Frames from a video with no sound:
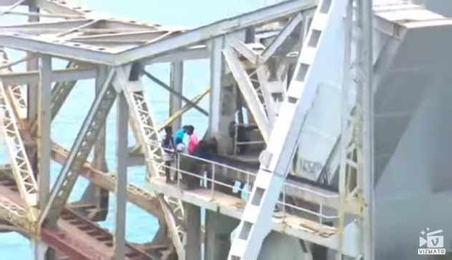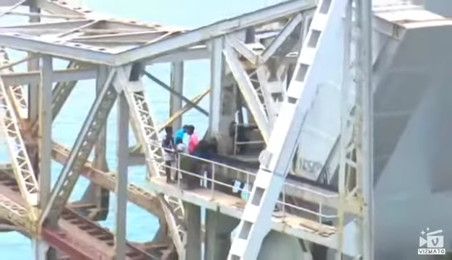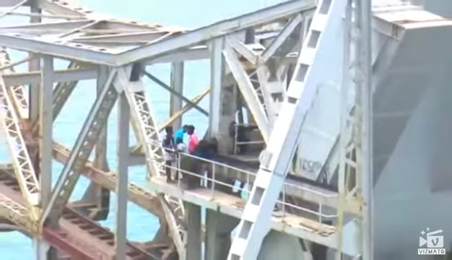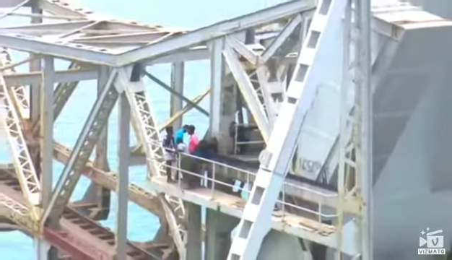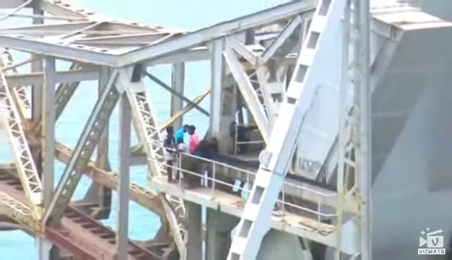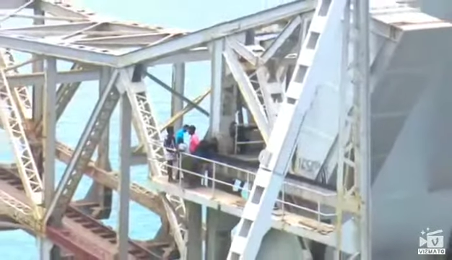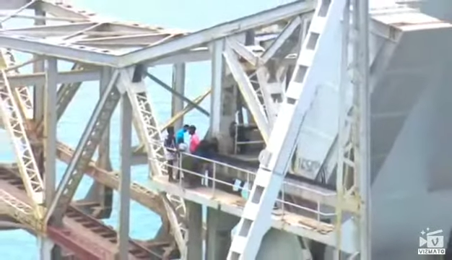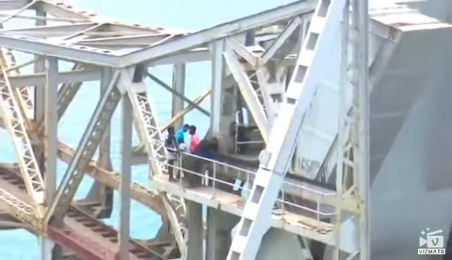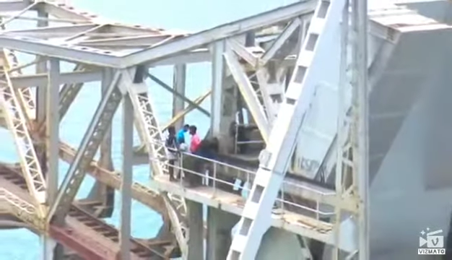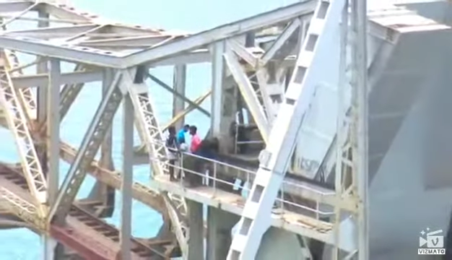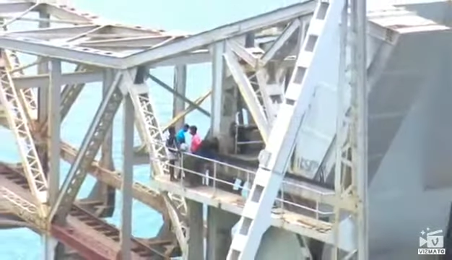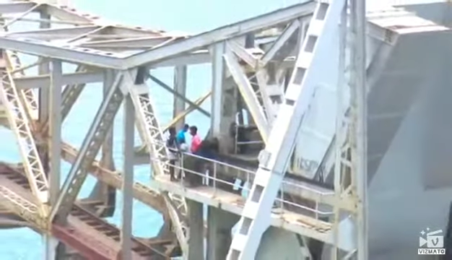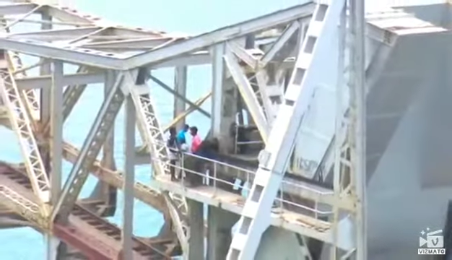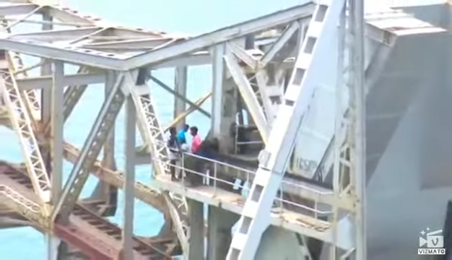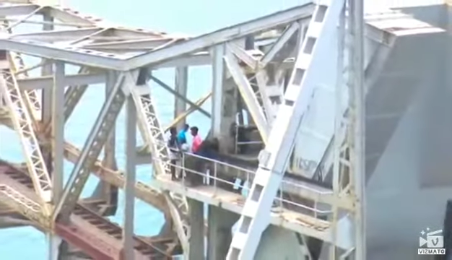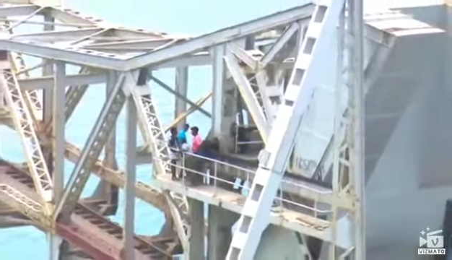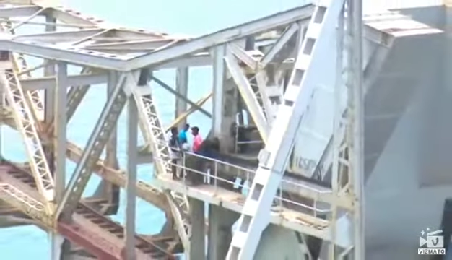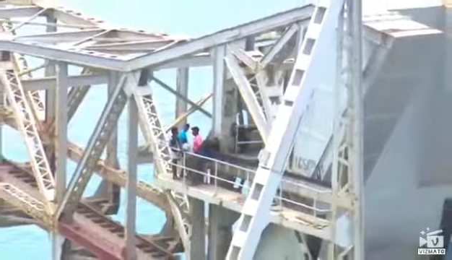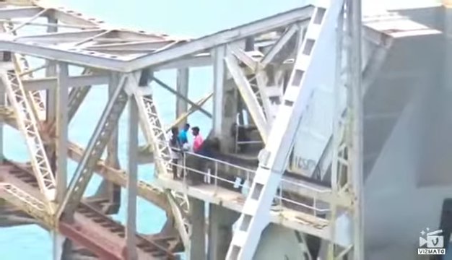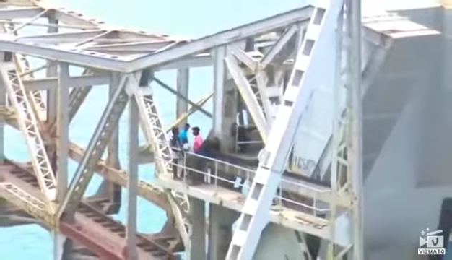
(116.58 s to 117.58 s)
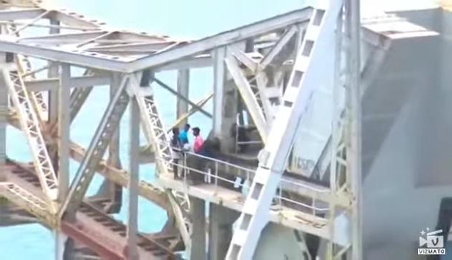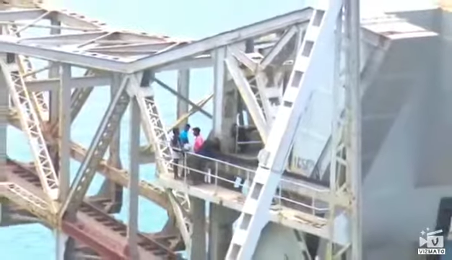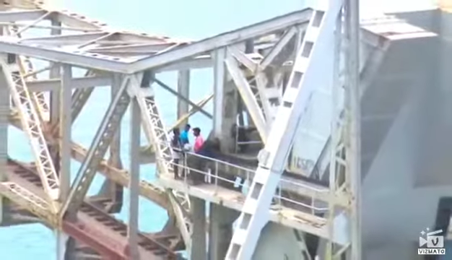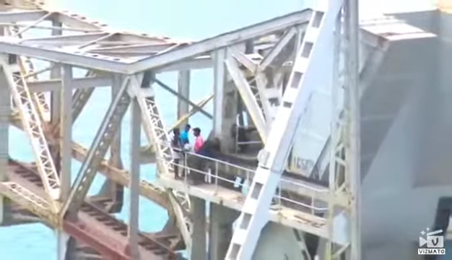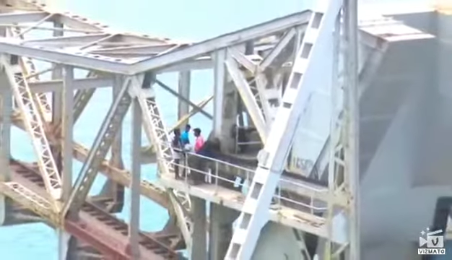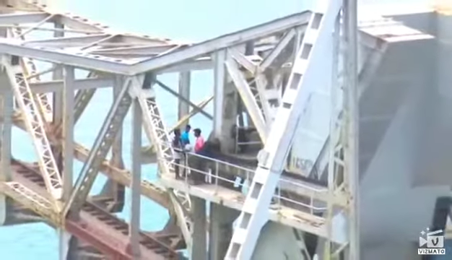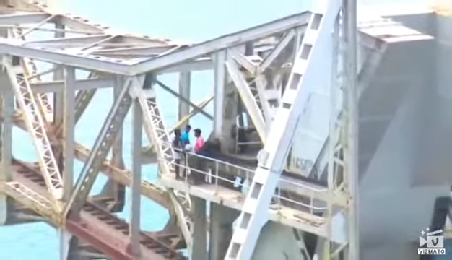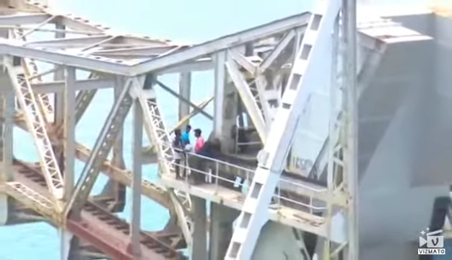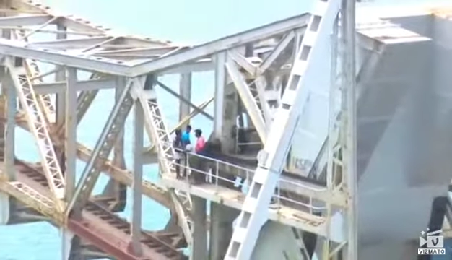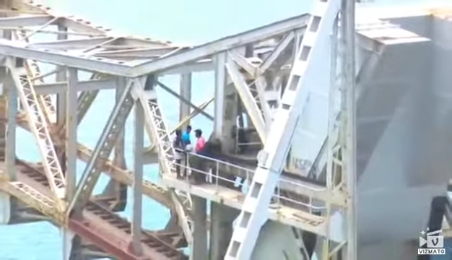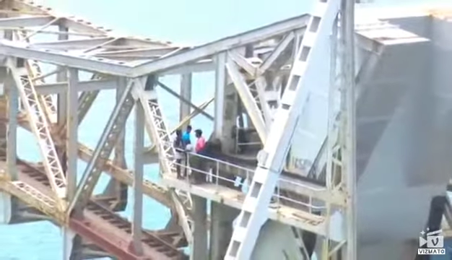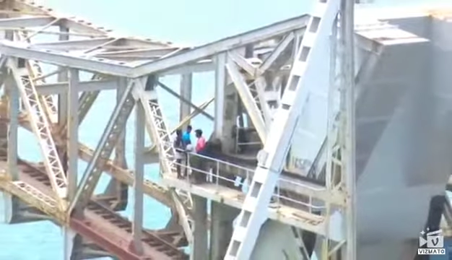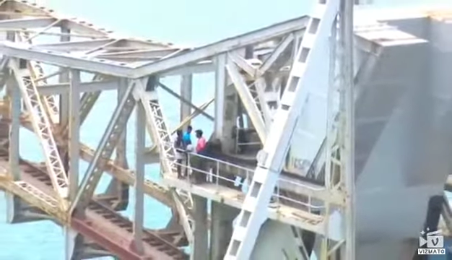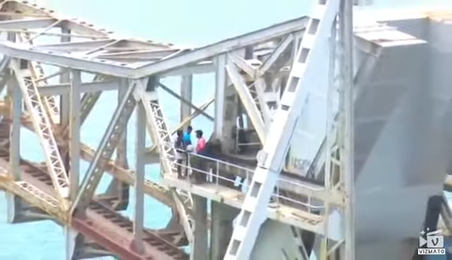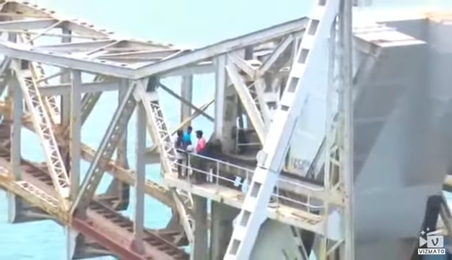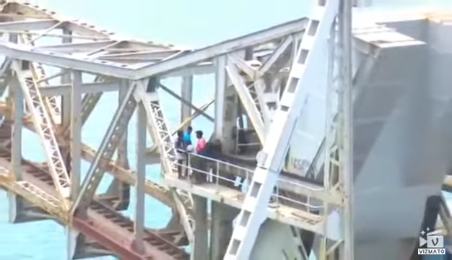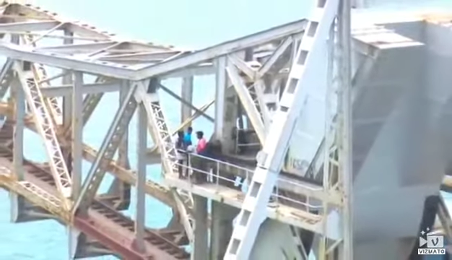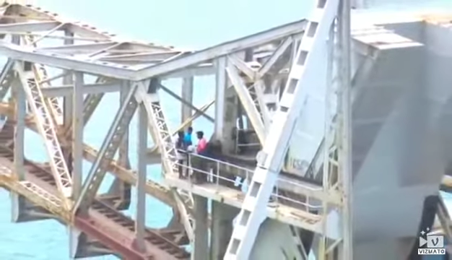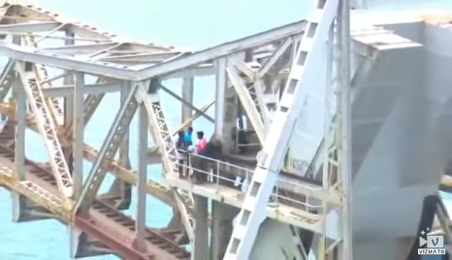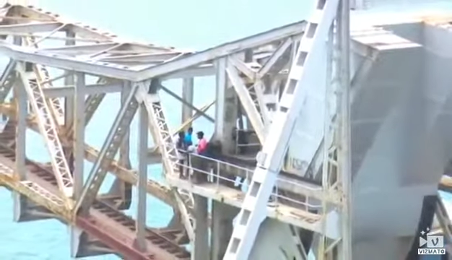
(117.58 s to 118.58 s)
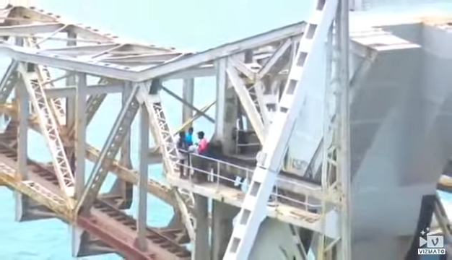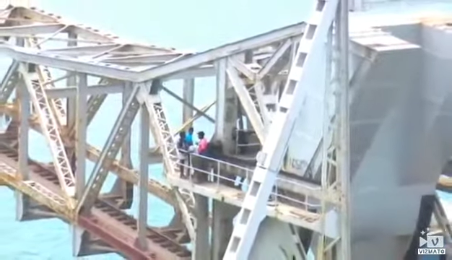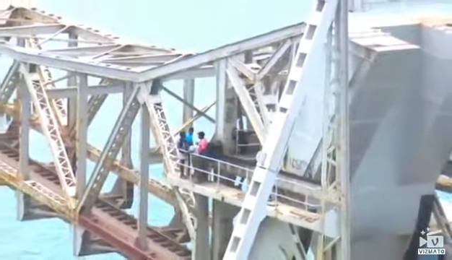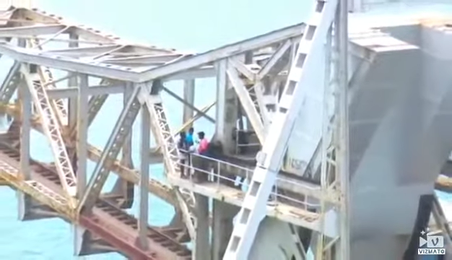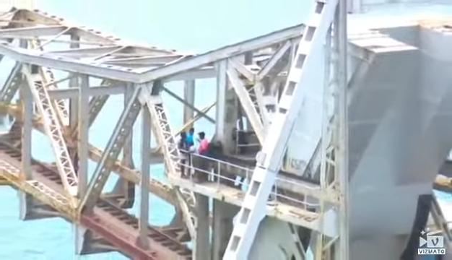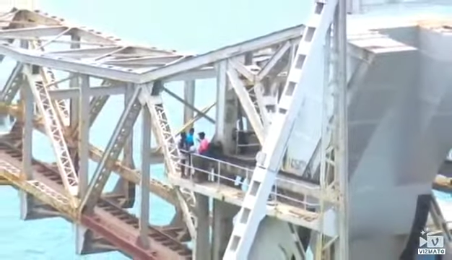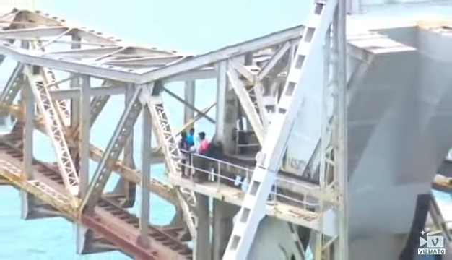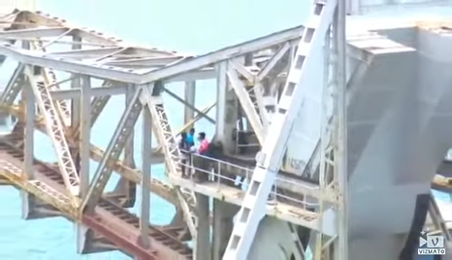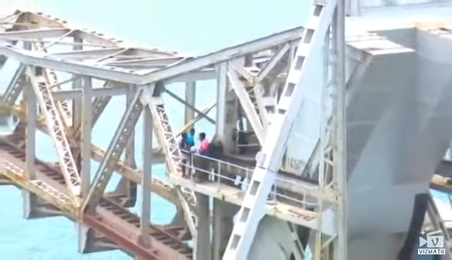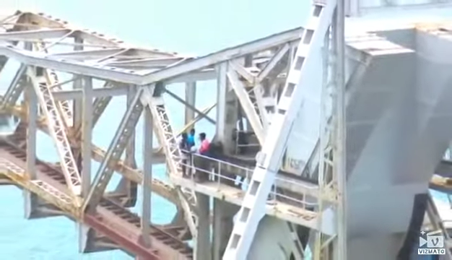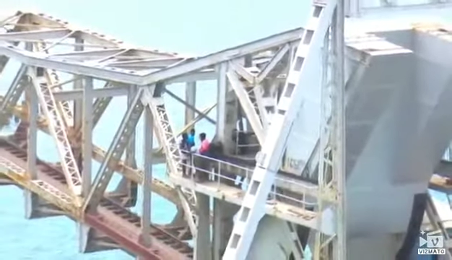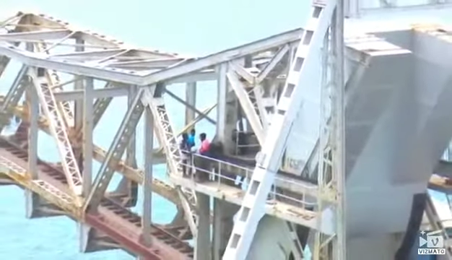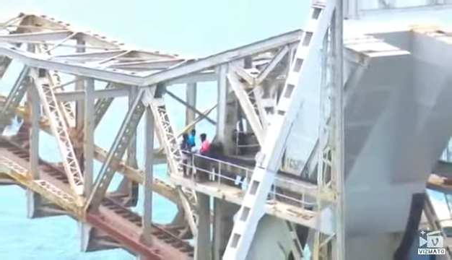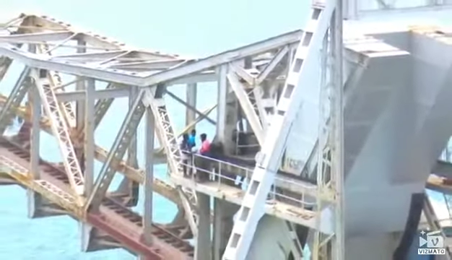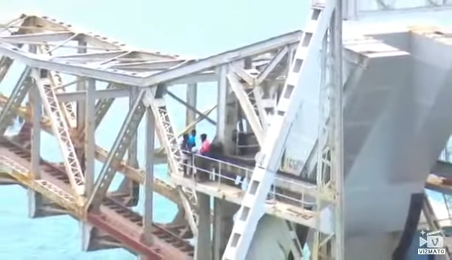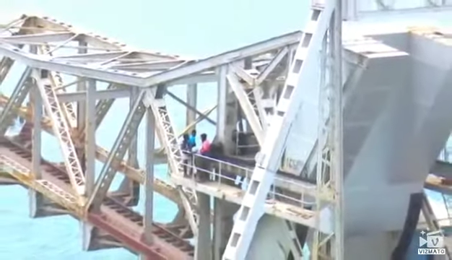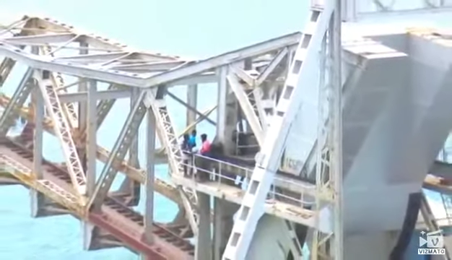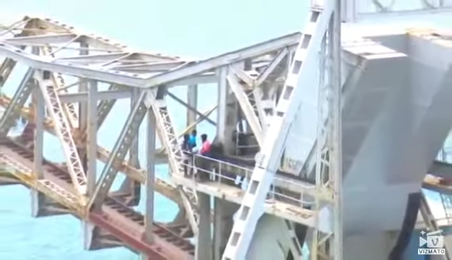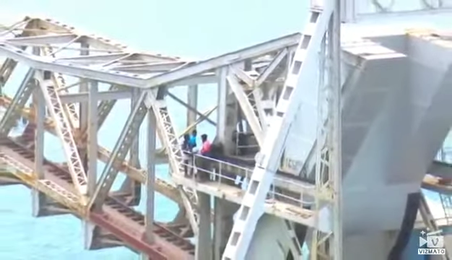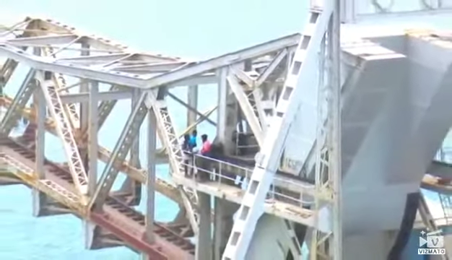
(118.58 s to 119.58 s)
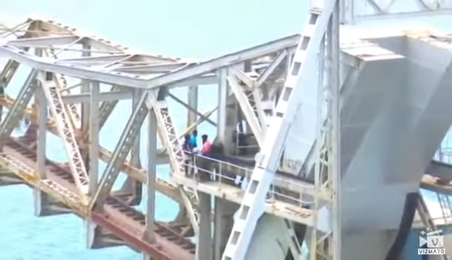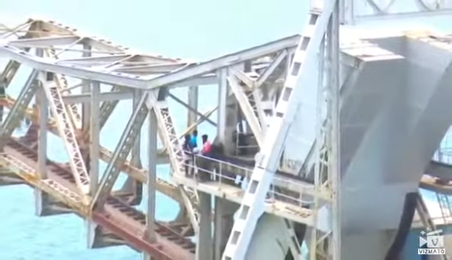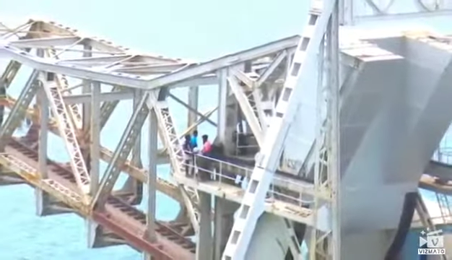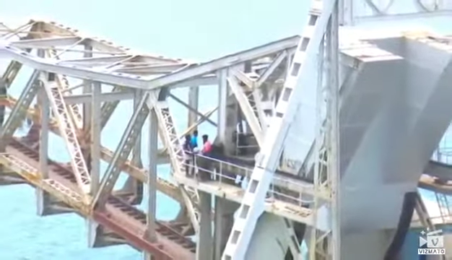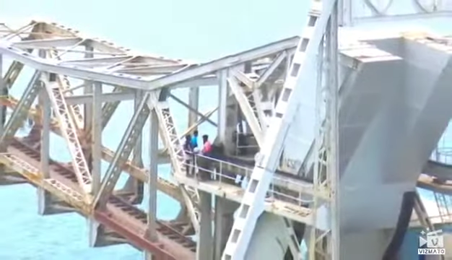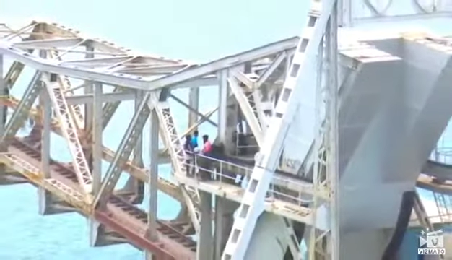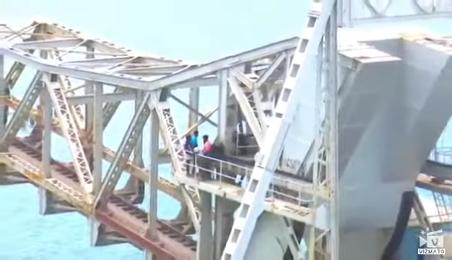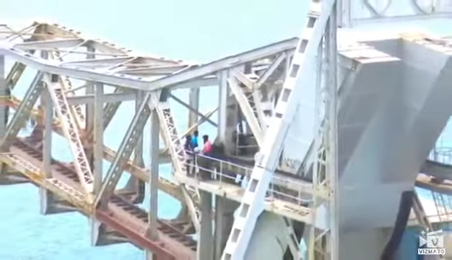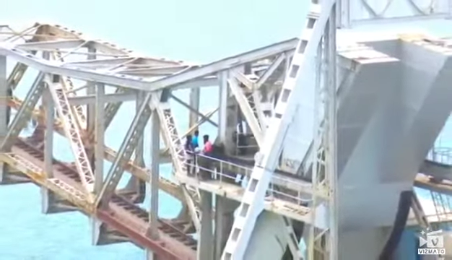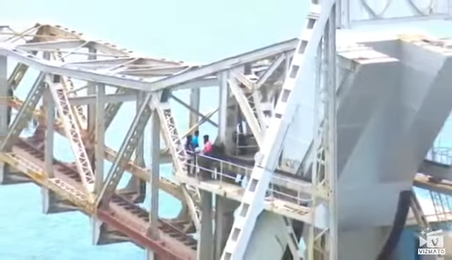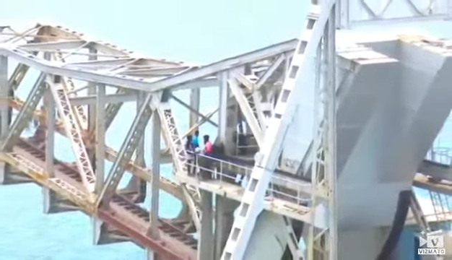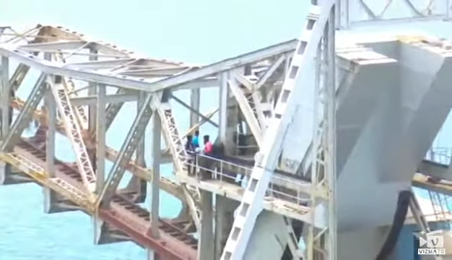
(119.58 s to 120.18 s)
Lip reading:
No face is visible, so there are no lips to read.